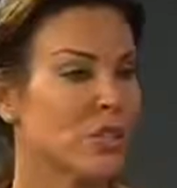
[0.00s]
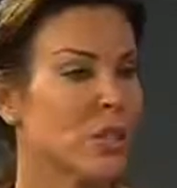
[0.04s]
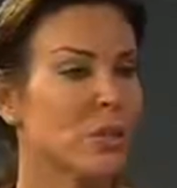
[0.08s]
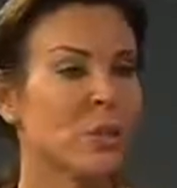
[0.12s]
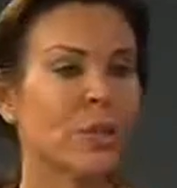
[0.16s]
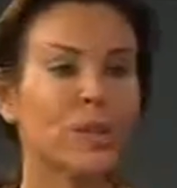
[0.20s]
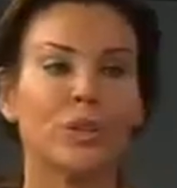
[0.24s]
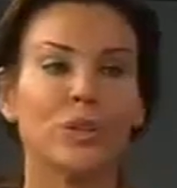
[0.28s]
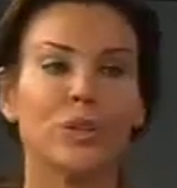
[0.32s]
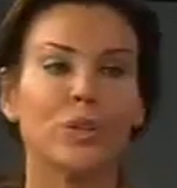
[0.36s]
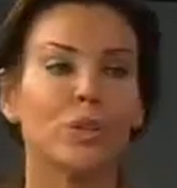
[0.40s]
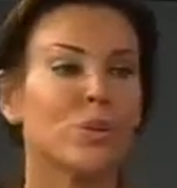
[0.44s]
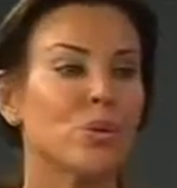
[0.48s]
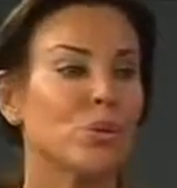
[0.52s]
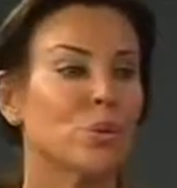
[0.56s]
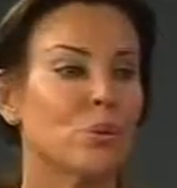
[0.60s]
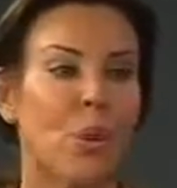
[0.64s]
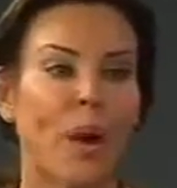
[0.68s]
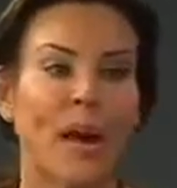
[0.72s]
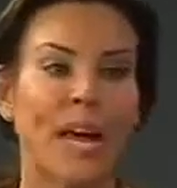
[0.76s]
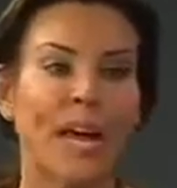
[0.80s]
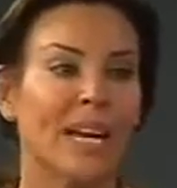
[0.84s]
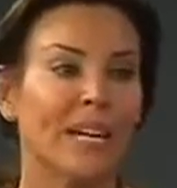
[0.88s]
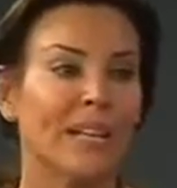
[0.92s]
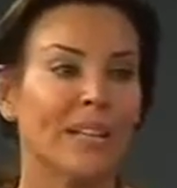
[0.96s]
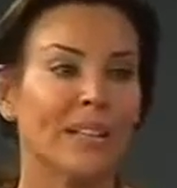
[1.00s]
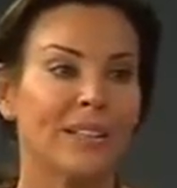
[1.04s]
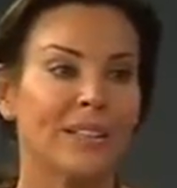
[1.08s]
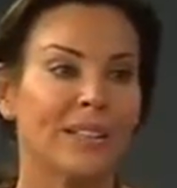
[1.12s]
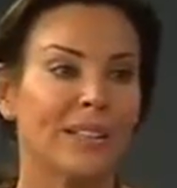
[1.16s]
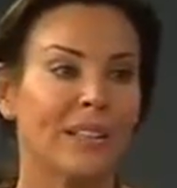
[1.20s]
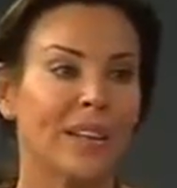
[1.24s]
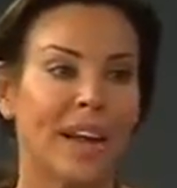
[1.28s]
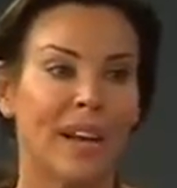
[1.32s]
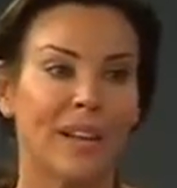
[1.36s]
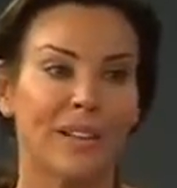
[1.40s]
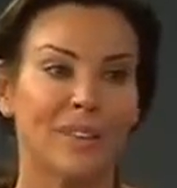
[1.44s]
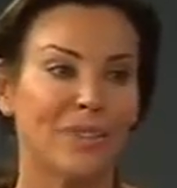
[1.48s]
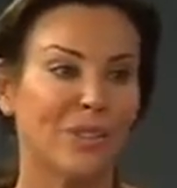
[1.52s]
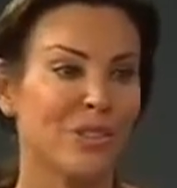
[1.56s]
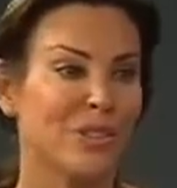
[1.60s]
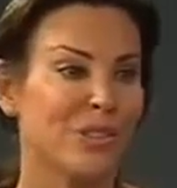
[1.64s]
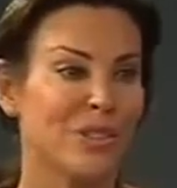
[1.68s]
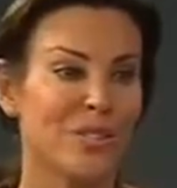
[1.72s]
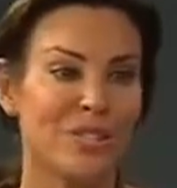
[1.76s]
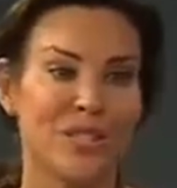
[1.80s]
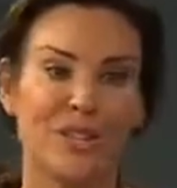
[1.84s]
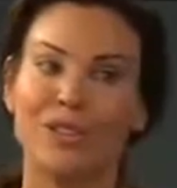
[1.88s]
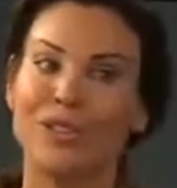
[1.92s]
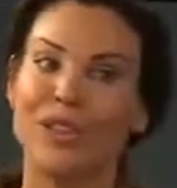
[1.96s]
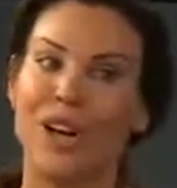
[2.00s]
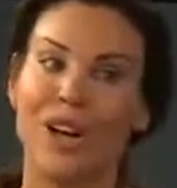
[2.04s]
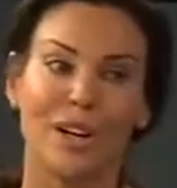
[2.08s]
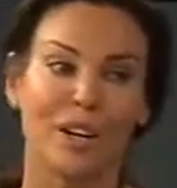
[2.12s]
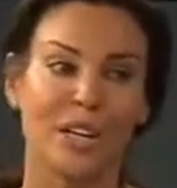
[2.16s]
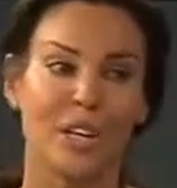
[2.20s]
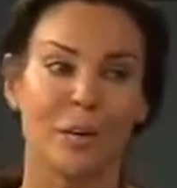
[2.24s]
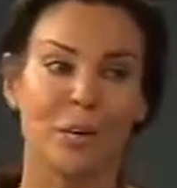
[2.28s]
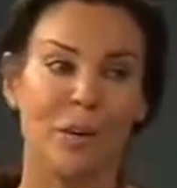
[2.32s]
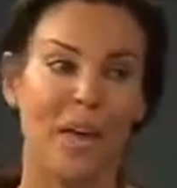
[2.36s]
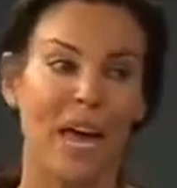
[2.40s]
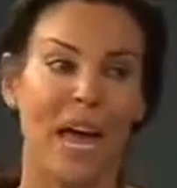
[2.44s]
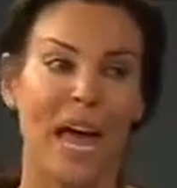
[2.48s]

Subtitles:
you can lose weight and you're still not going to be